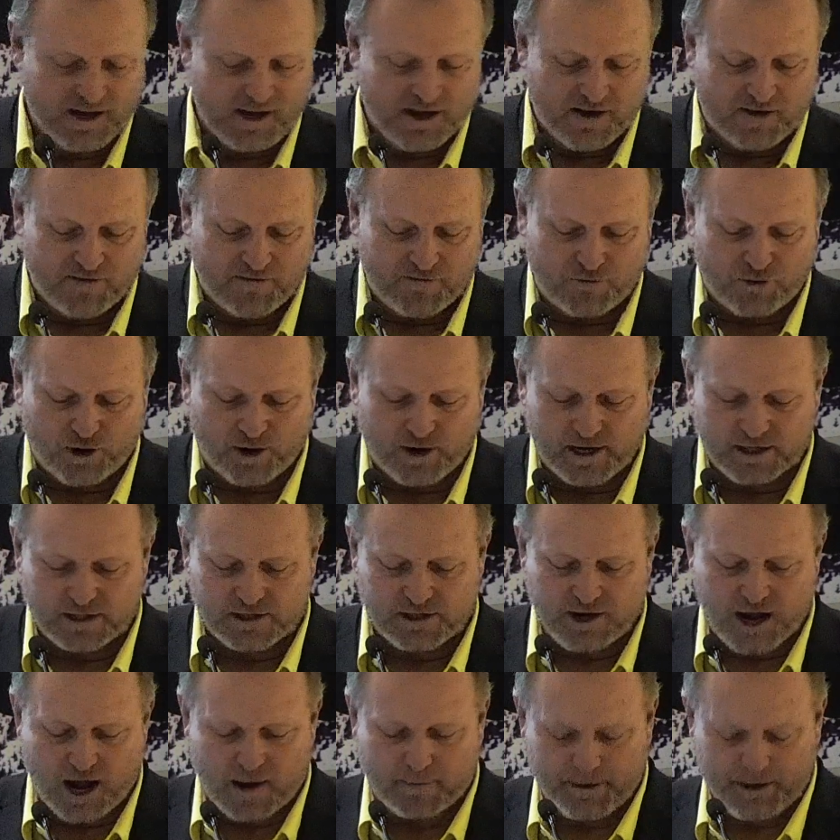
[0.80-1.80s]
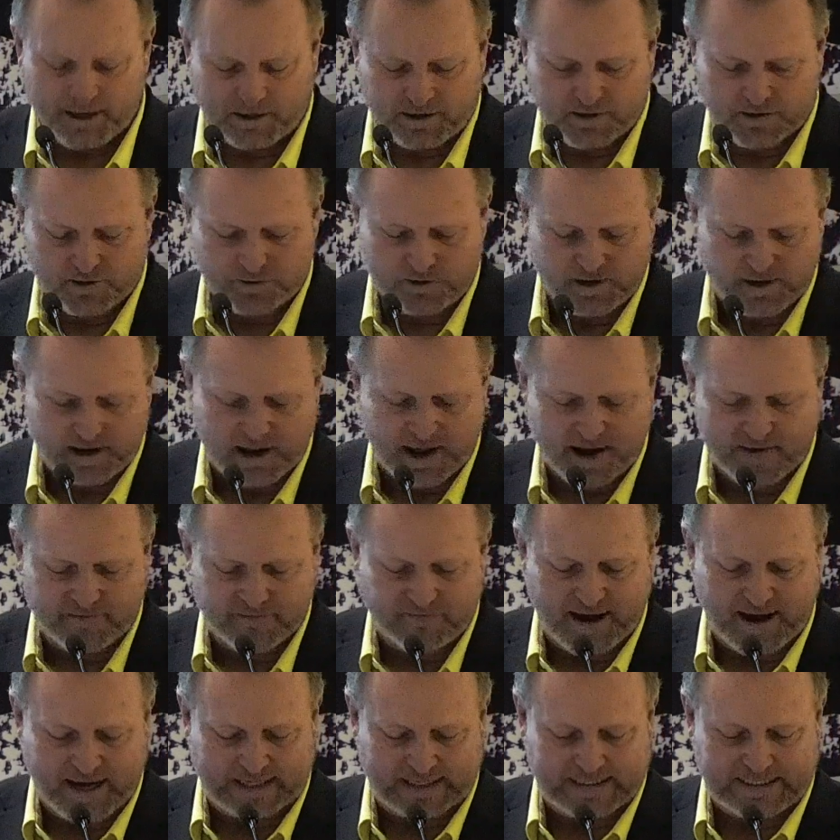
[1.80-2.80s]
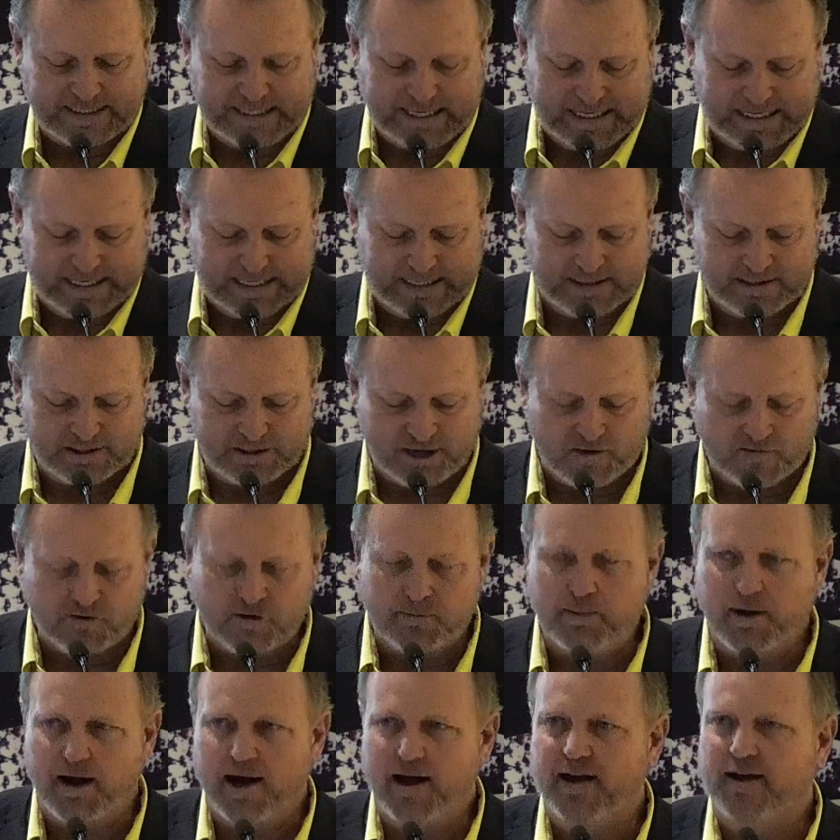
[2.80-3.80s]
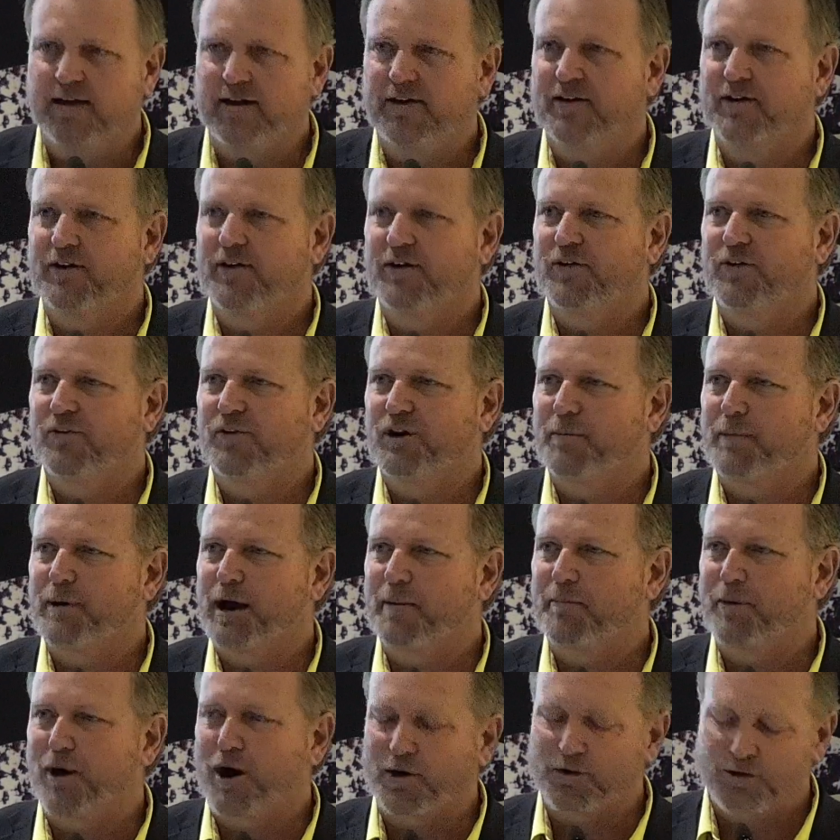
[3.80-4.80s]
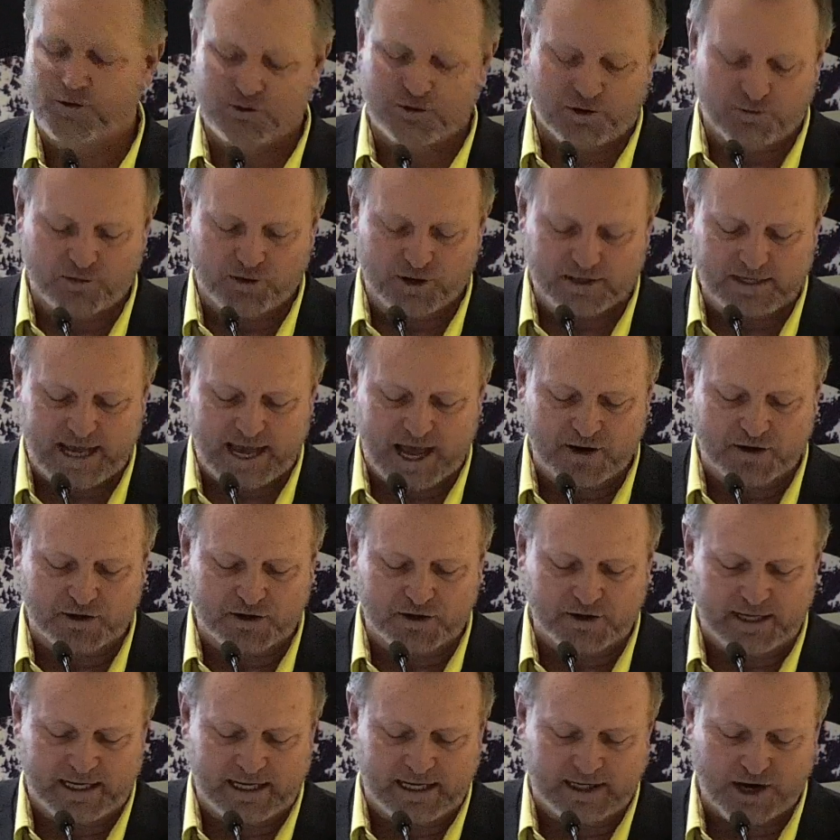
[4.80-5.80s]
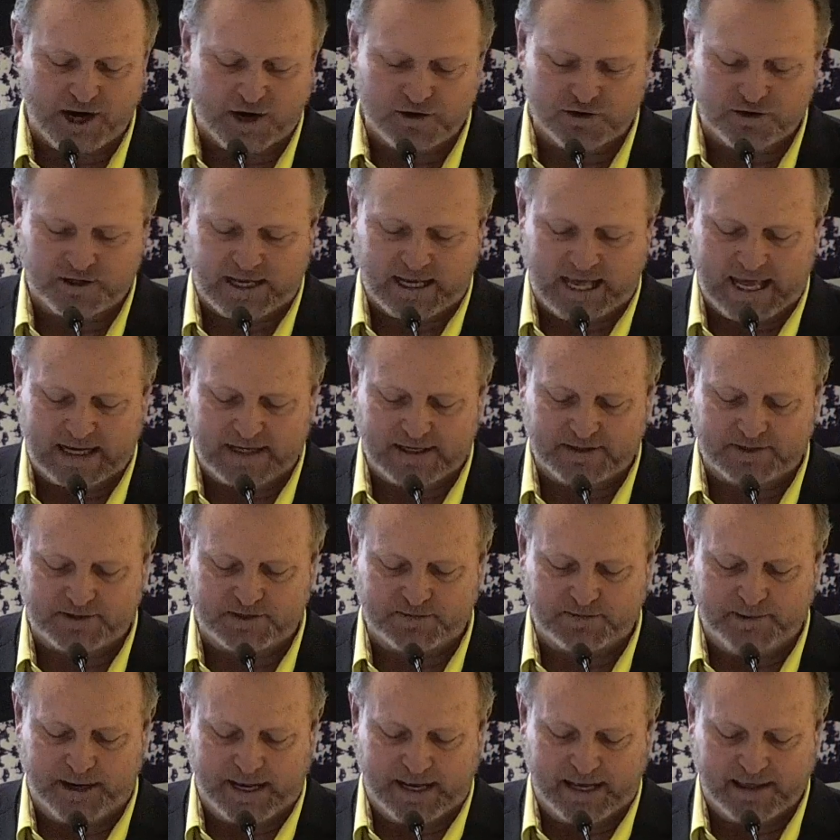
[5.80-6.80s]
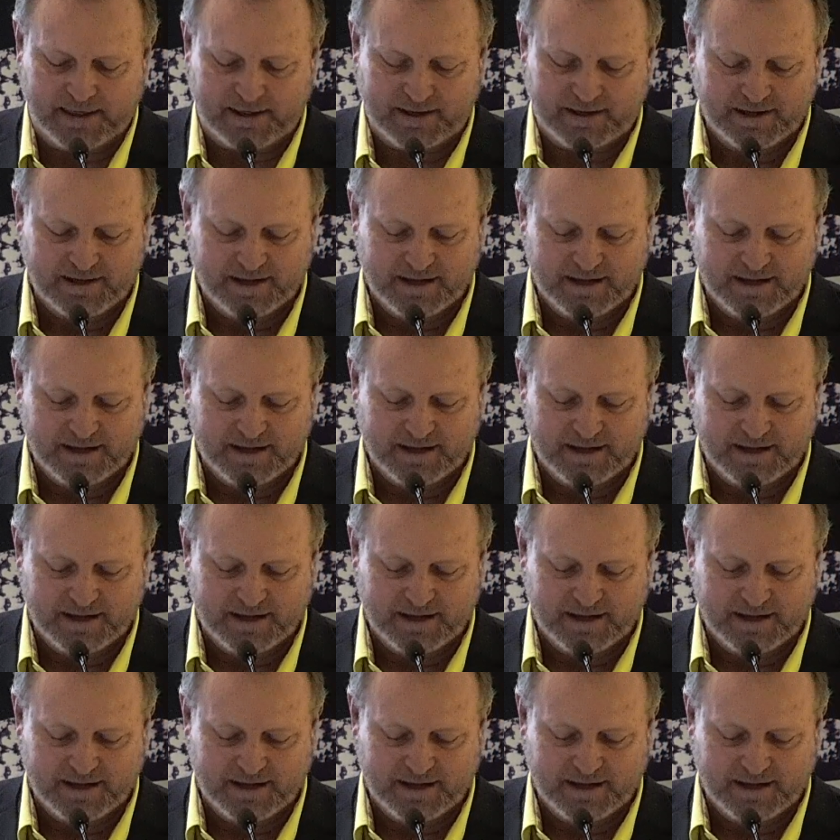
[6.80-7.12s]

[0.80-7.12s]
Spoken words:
For our next topic, we have vaccines covered by one of my partners over at Tanner Clinic, Dr. Candice Smith.